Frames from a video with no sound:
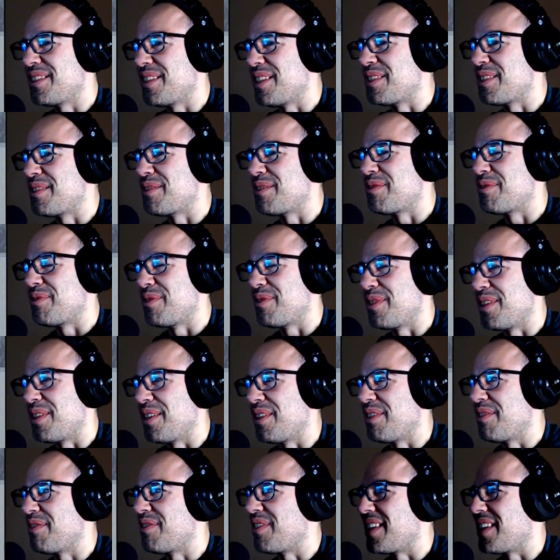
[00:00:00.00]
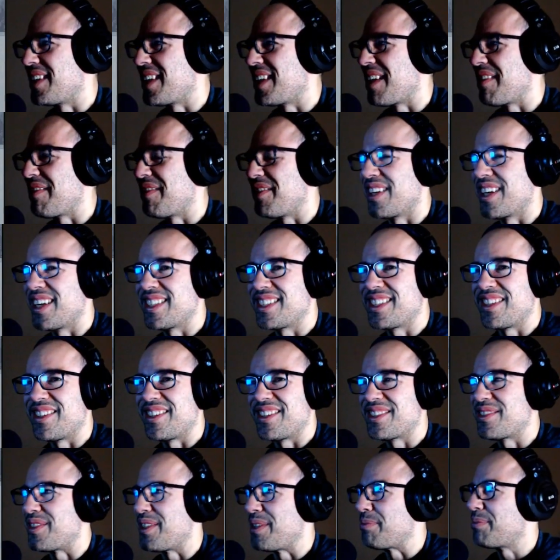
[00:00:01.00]
really fun having you guys here on the
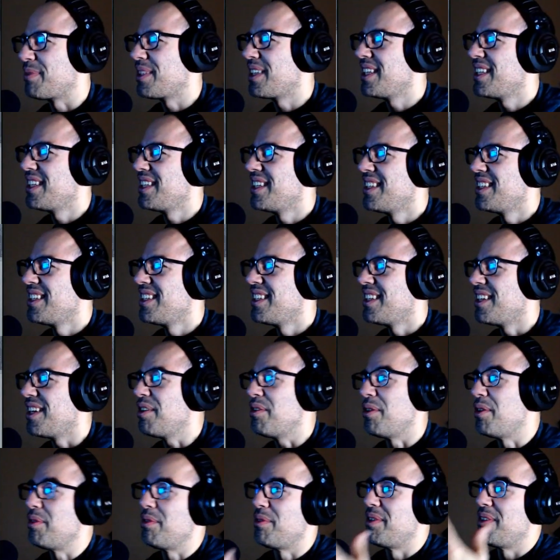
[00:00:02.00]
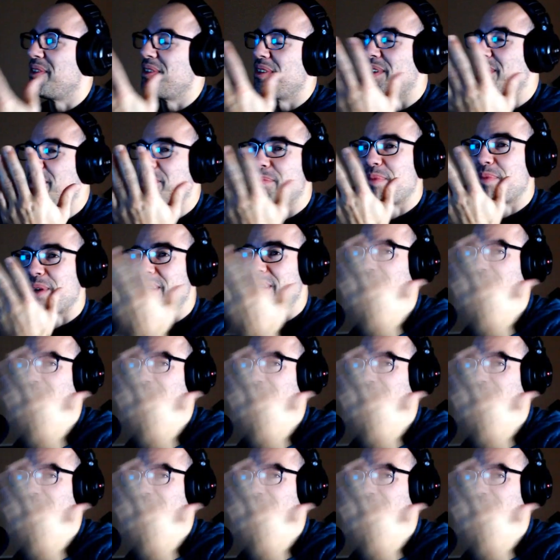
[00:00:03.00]
stream. Oh, apparently it